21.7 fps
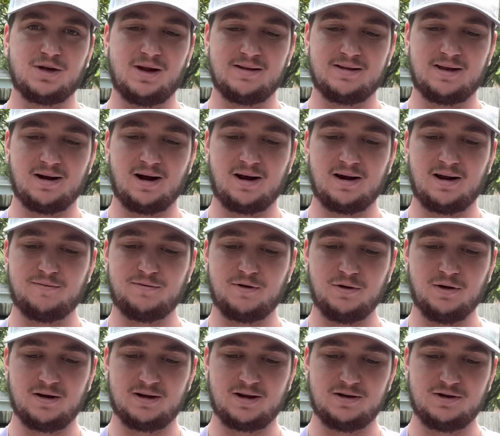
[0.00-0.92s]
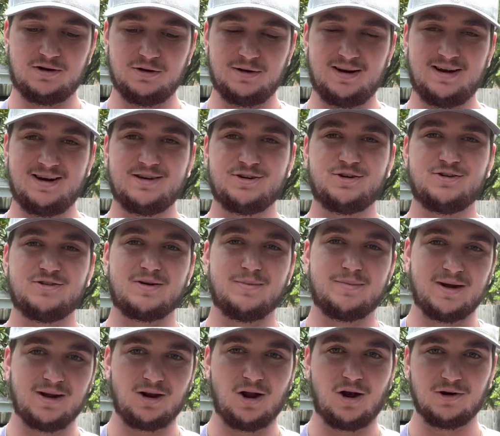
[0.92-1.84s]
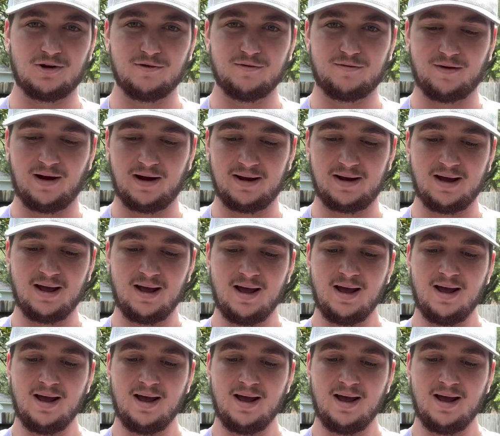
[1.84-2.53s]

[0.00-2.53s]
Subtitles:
anything on it if you hook into it. It's just gonna be a longer fight.